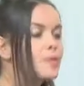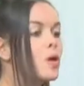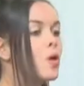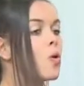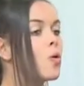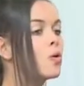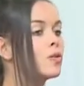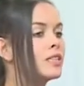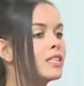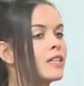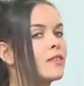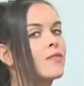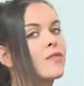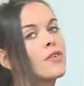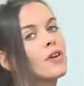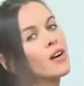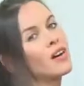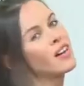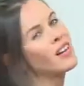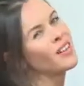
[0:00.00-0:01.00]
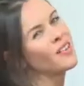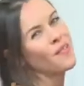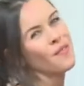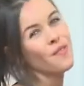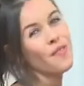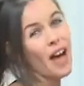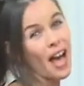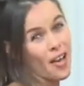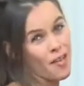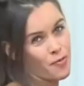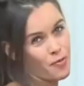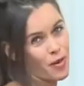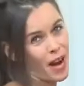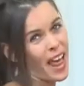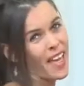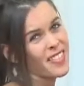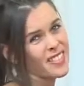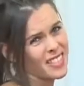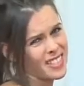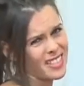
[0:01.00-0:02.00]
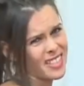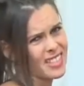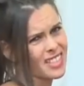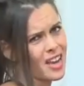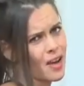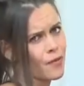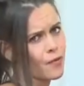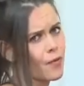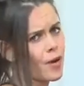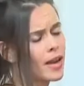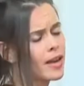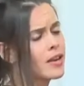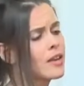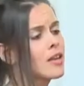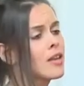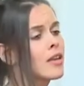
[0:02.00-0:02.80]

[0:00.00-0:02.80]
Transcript: Holding for 5 breaths. It's a tough one.